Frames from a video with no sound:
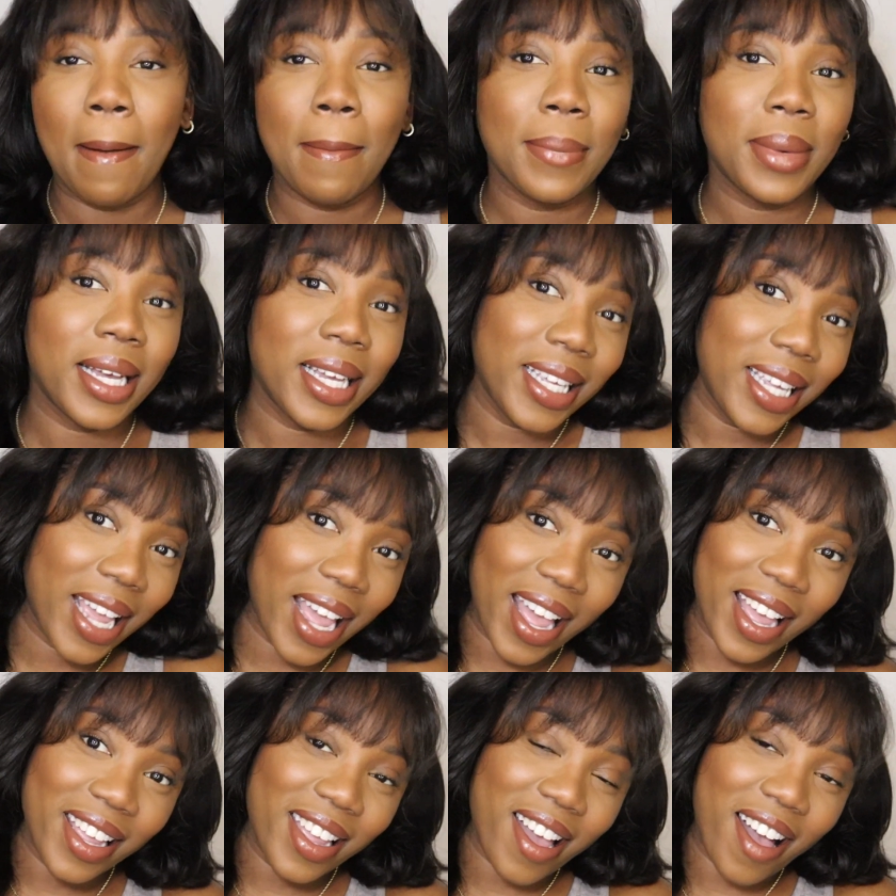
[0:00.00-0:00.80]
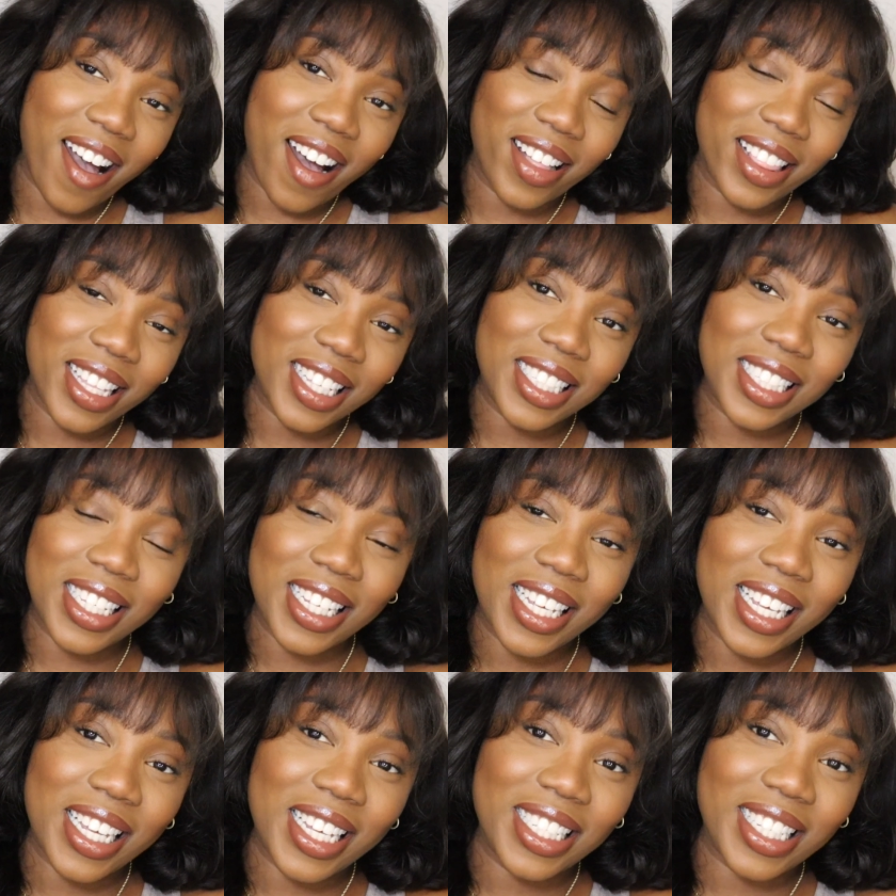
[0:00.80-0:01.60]
But yeah, y'all, this
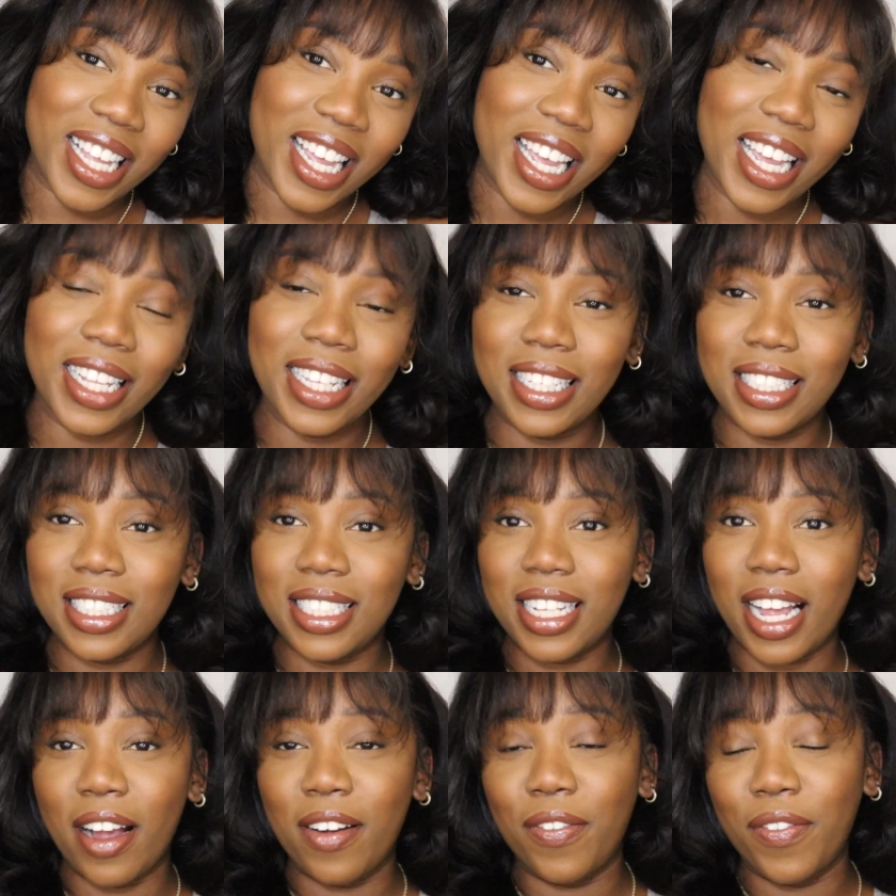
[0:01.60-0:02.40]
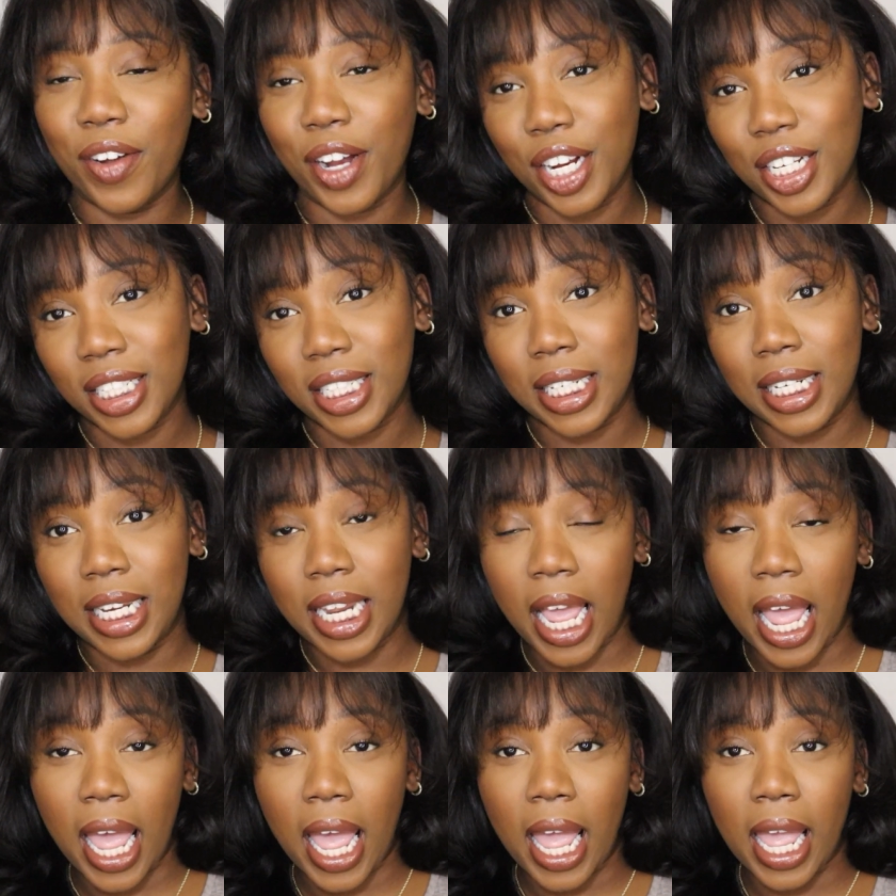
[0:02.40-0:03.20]
is it. This is our first
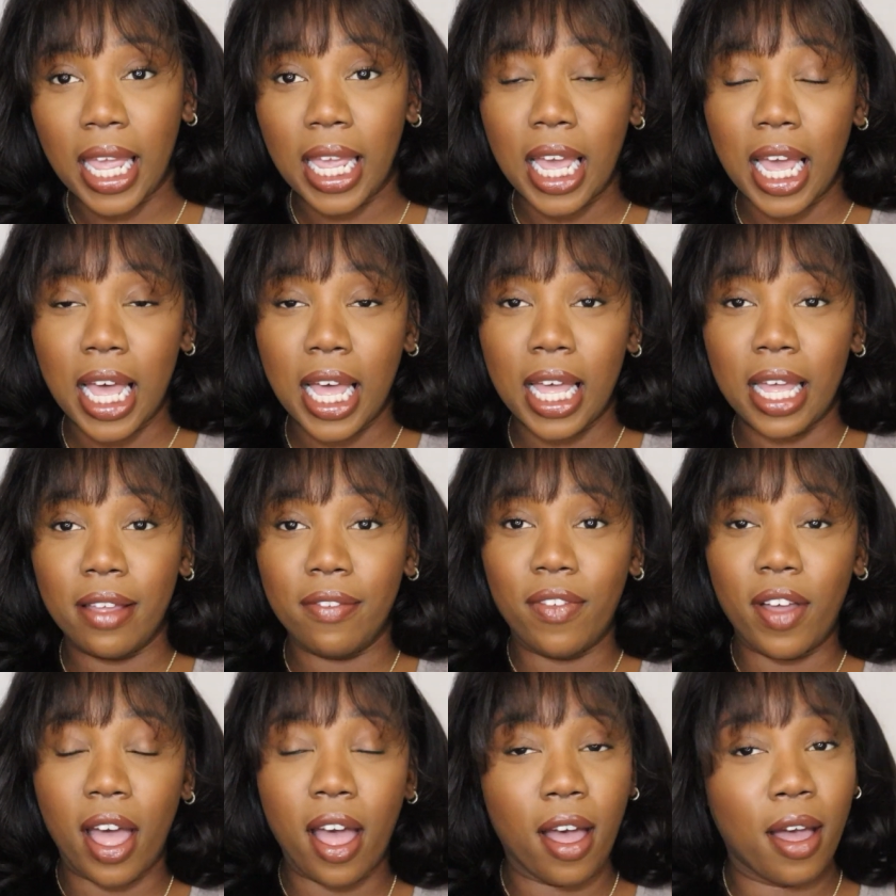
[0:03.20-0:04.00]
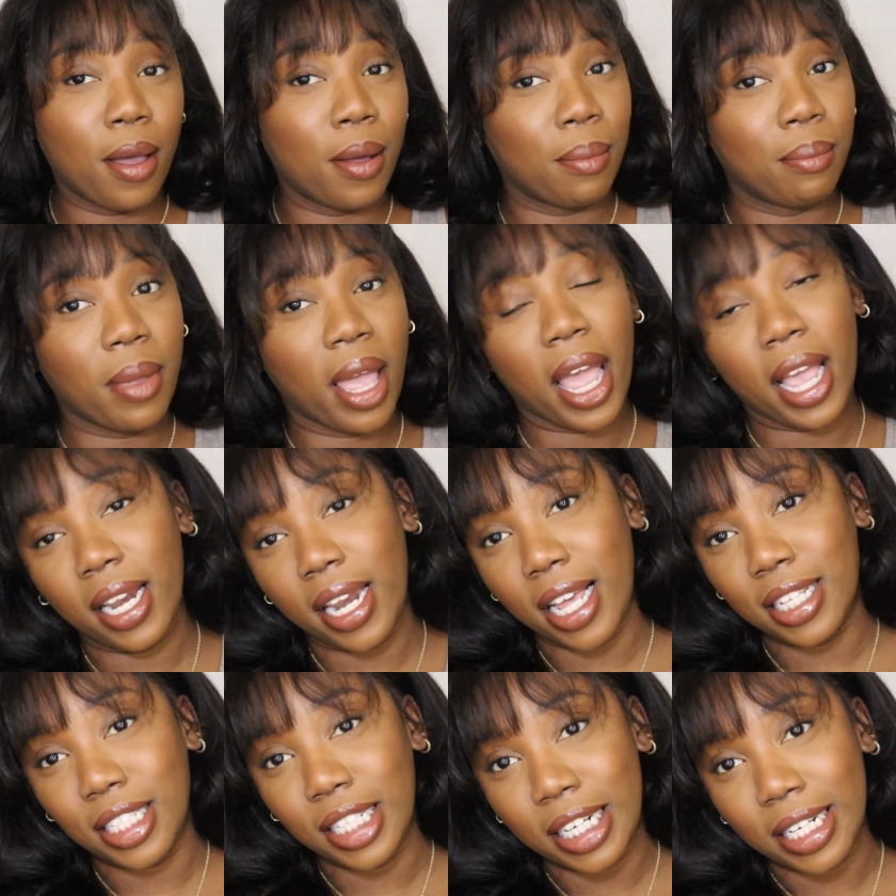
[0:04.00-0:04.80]
day of 8
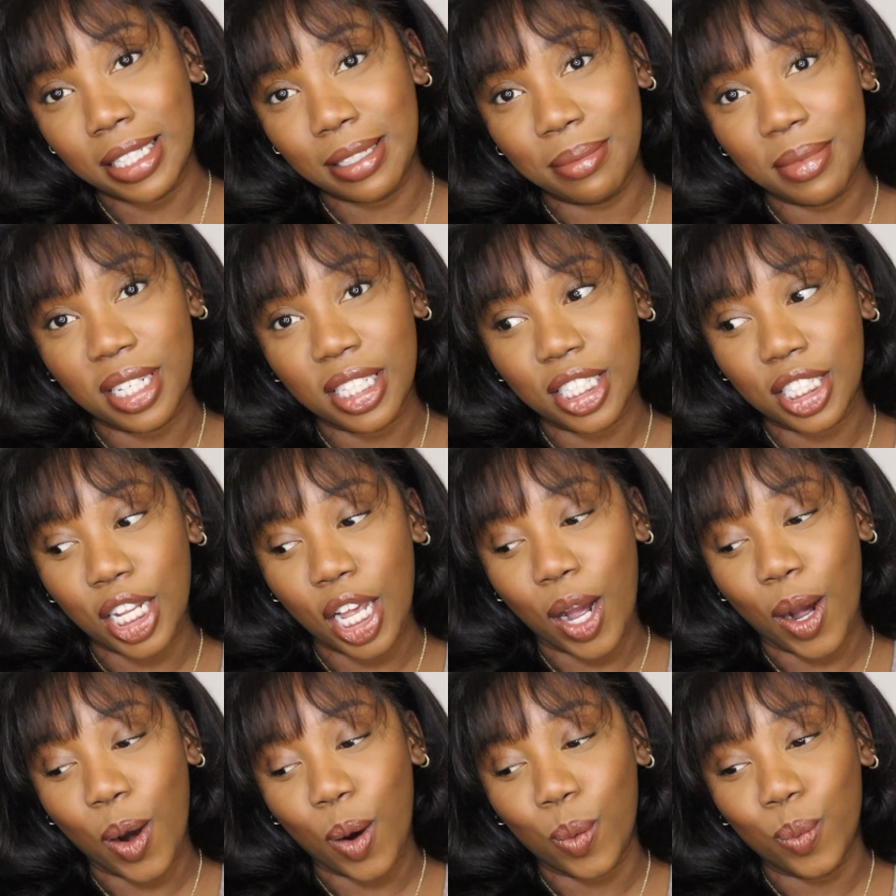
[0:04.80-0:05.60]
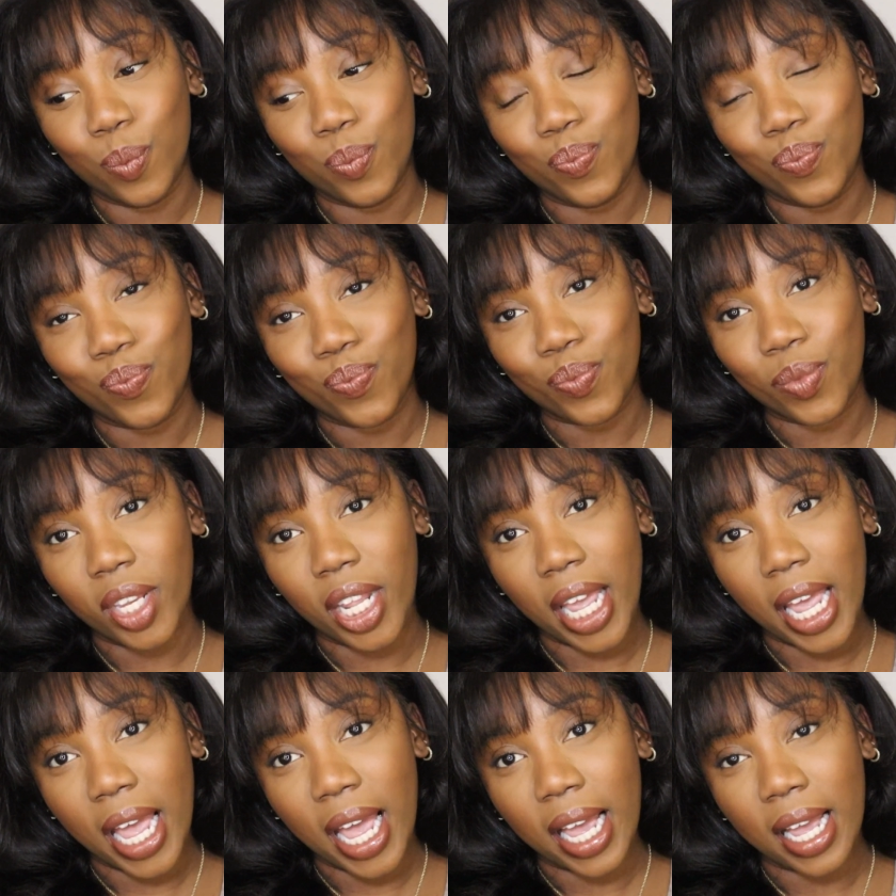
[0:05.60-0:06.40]
days of Christmas. So
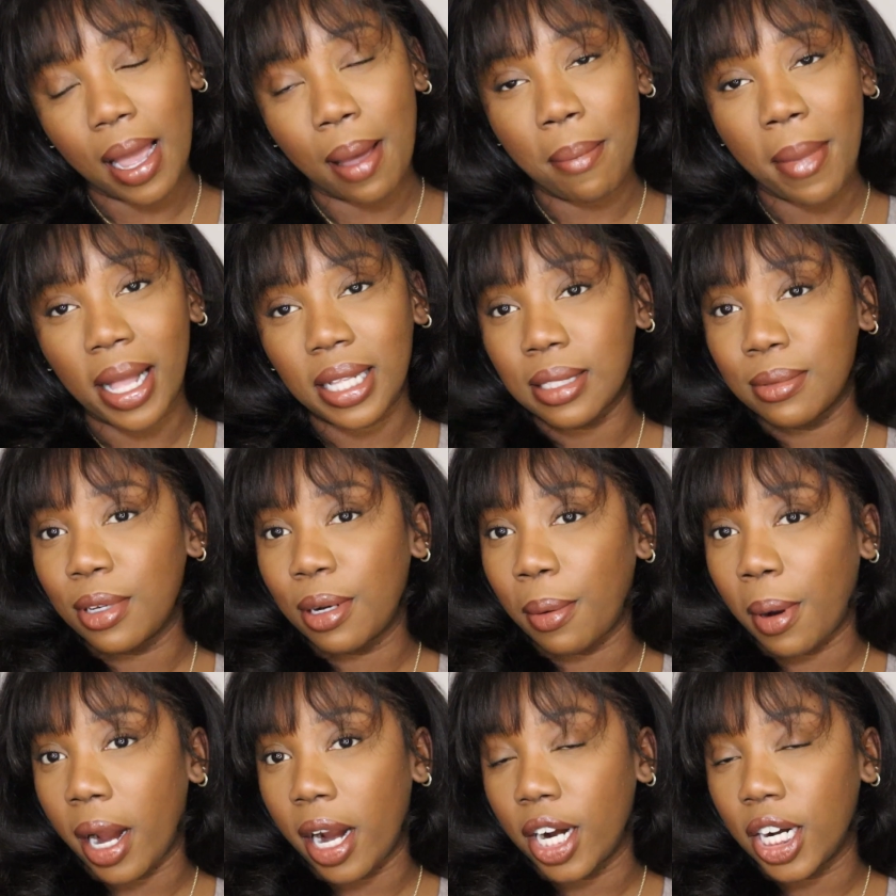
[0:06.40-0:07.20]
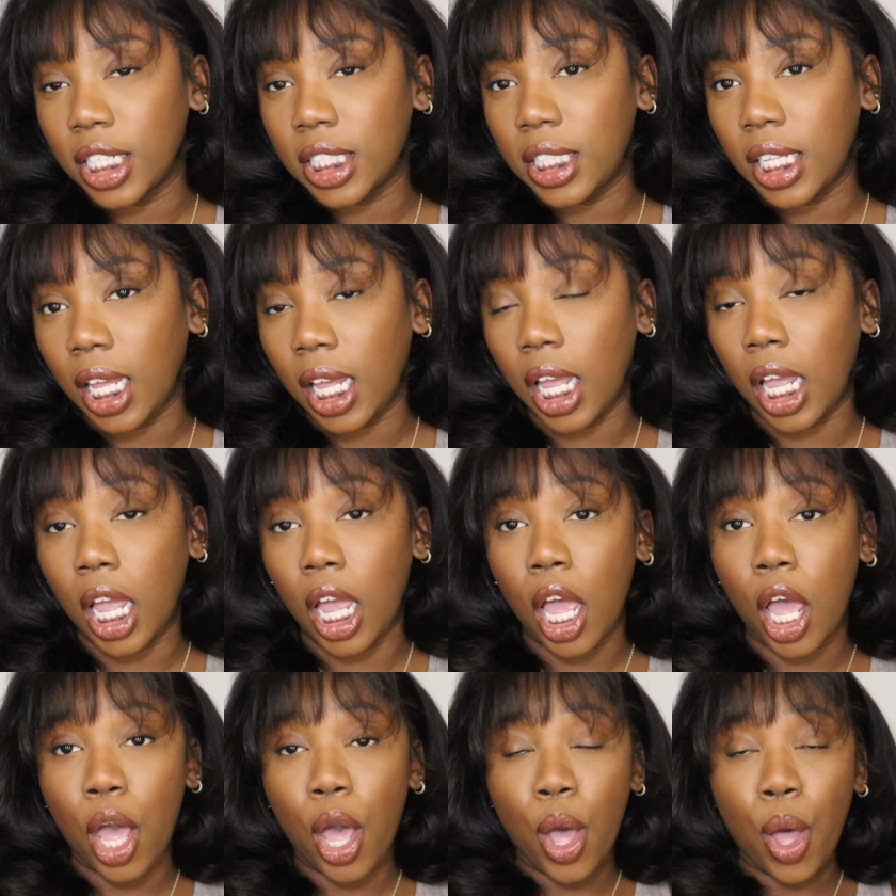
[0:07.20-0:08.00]
yeah, come back to me tomorrow to see